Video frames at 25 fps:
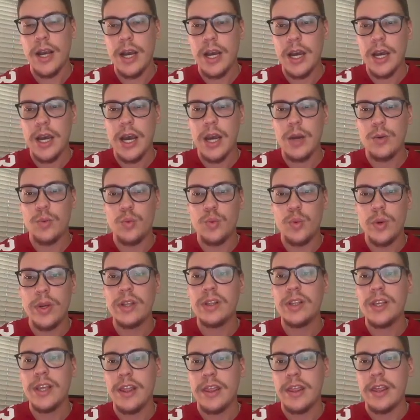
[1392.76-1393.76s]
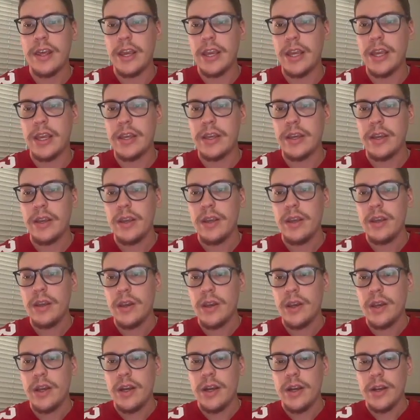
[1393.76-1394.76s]
I really think
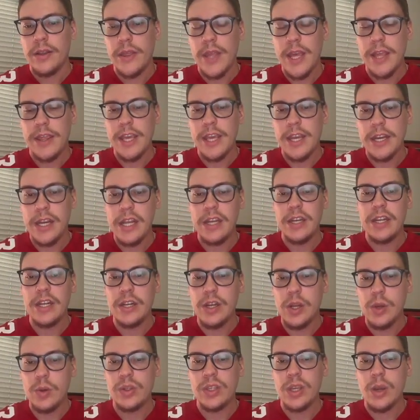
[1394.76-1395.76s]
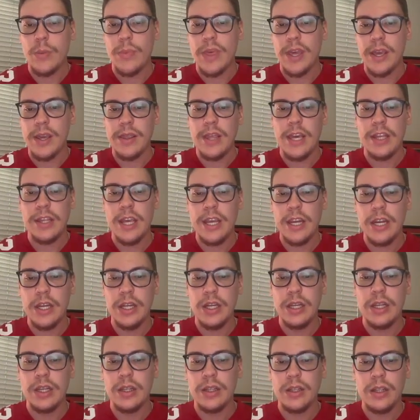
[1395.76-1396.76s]
that they need to do something that they,